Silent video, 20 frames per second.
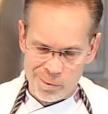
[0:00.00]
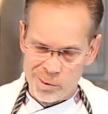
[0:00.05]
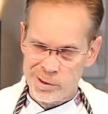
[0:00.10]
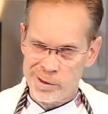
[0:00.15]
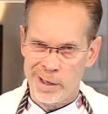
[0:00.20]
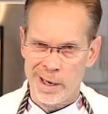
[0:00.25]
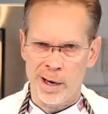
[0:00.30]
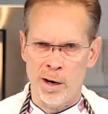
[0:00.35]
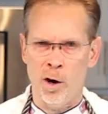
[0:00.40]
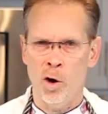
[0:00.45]

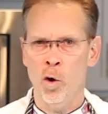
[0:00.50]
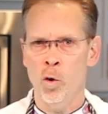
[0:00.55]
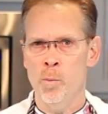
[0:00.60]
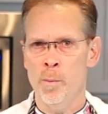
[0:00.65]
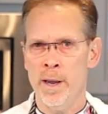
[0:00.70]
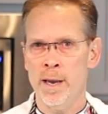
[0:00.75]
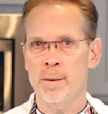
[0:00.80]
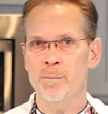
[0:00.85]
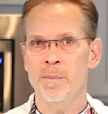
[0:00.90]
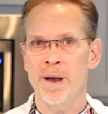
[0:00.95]
almost like a
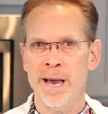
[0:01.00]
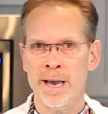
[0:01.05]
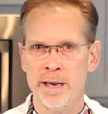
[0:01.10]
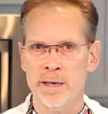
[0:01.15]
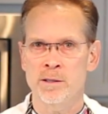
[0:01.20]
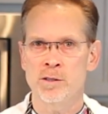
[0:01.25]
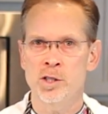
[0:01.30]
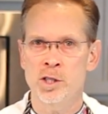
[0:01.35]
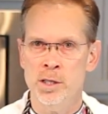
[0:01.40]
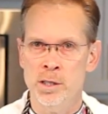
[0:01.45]
homemade mac
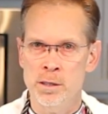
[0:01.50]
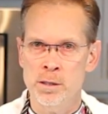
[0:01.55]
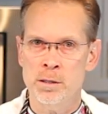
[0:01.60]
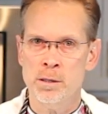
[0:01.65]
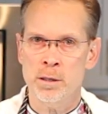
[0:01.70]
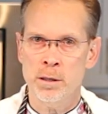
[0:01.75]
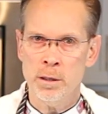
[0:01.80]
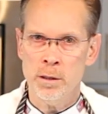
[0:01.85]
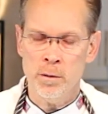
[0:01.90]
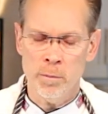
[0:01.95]
and
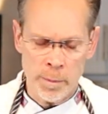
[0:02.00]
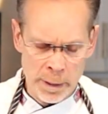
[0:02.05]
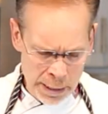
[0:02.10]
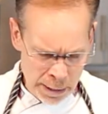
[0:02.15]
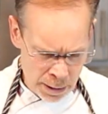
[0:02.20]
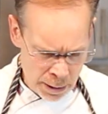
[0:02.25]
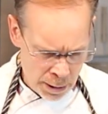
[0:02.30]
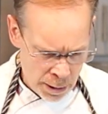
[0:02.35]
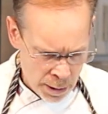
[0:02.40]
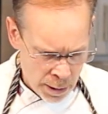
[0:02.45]
cheese a little
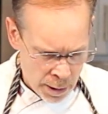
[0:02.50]
bit